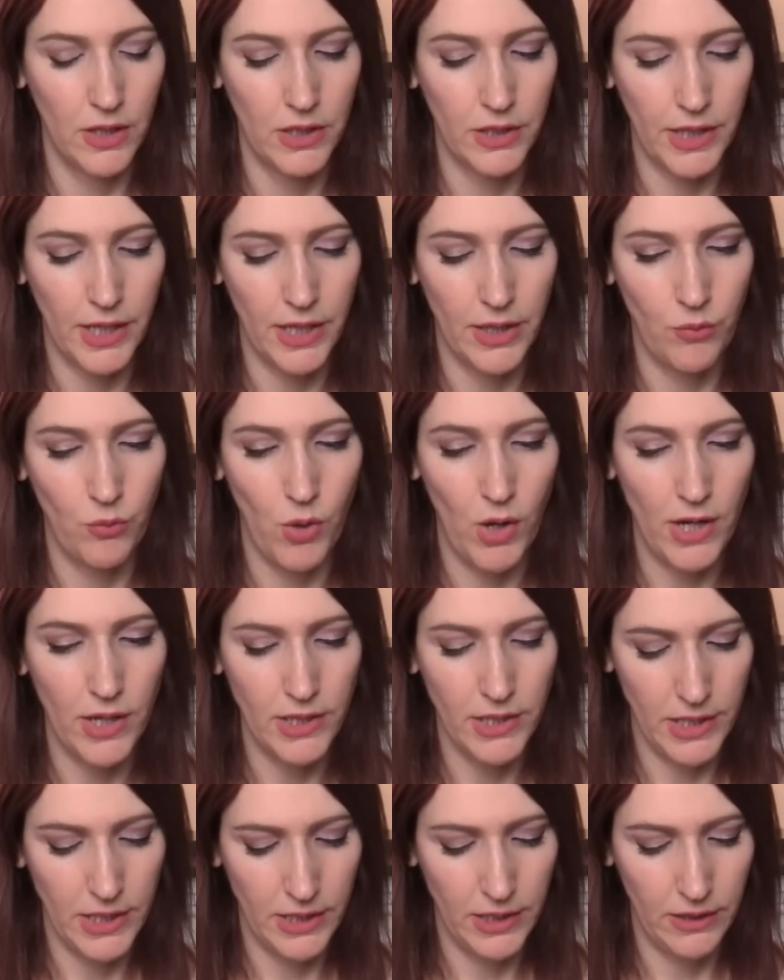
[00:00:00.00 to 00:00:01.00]
Okay,
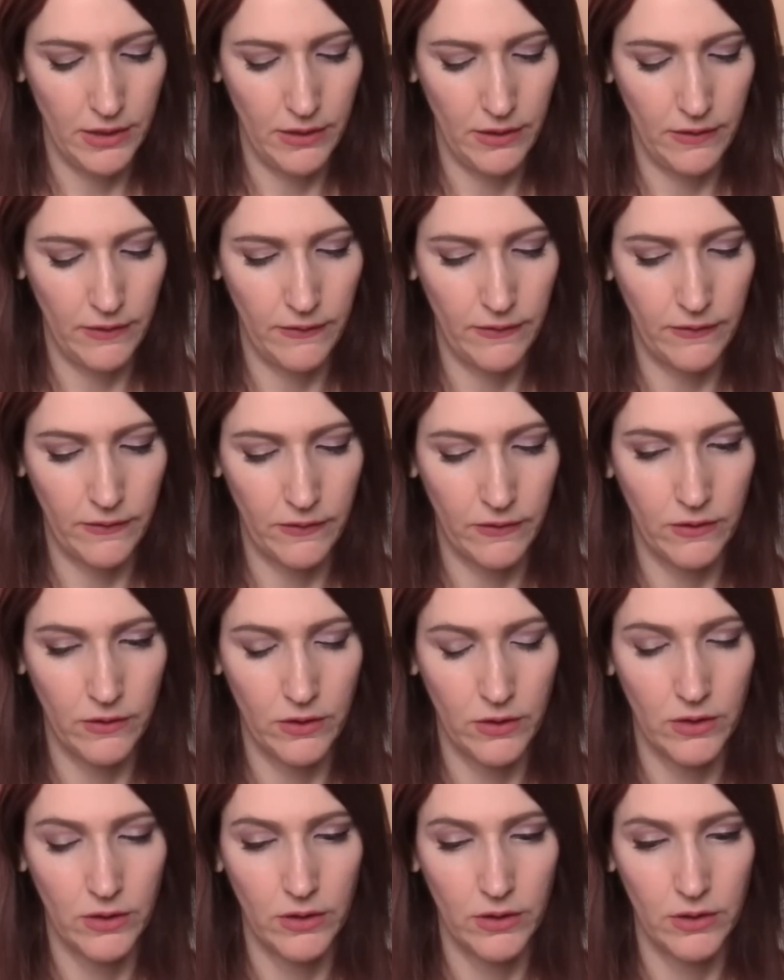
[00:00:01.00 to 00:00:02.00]
why is
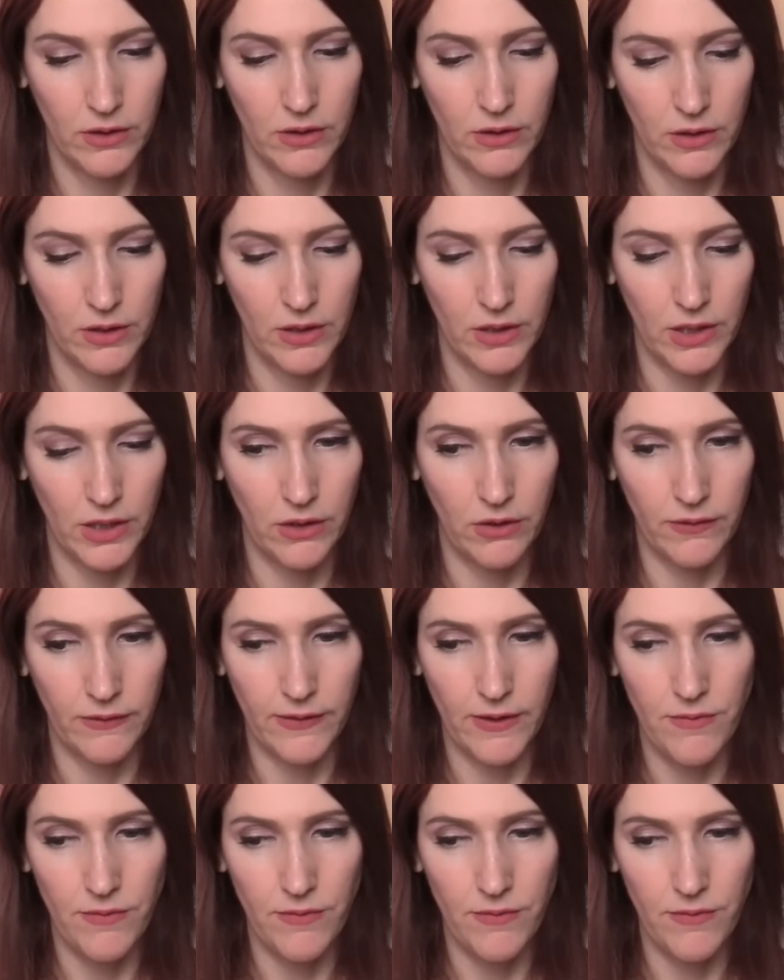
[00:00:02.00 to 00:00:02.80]
Leo's